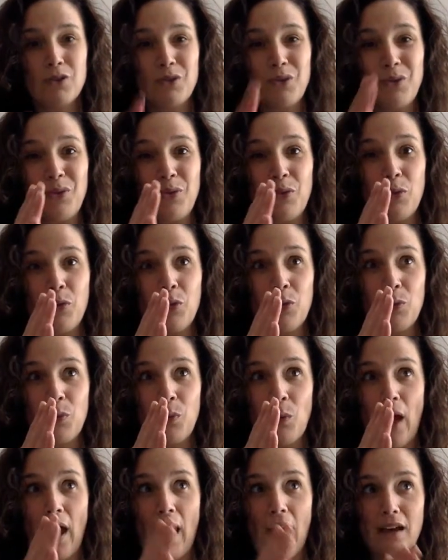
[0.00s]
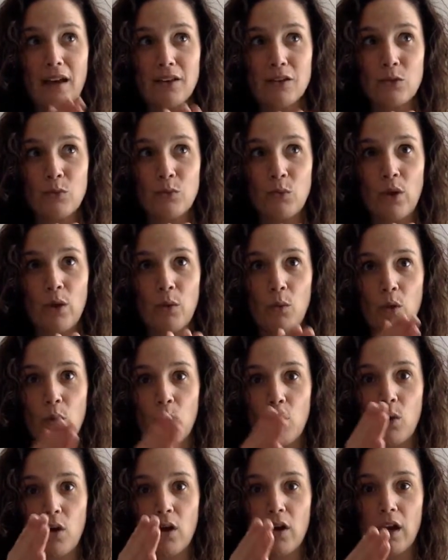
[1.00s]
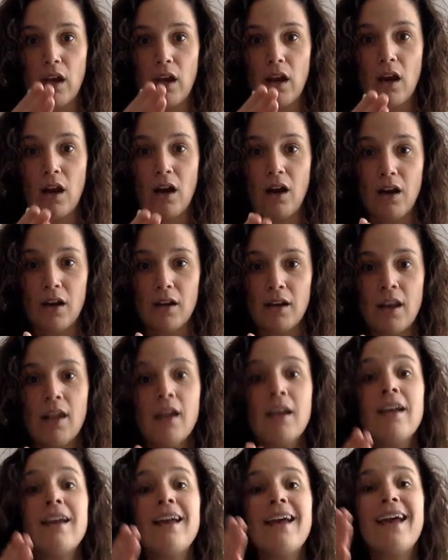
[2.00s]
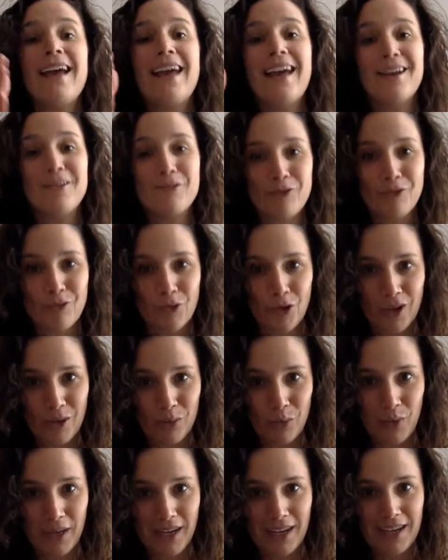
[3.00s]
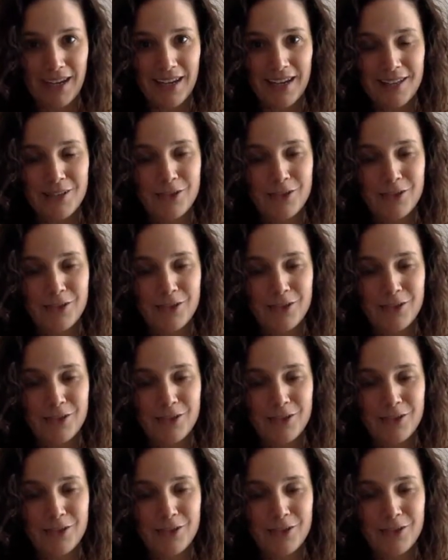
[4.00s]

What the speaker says: So that's what we're working on every week.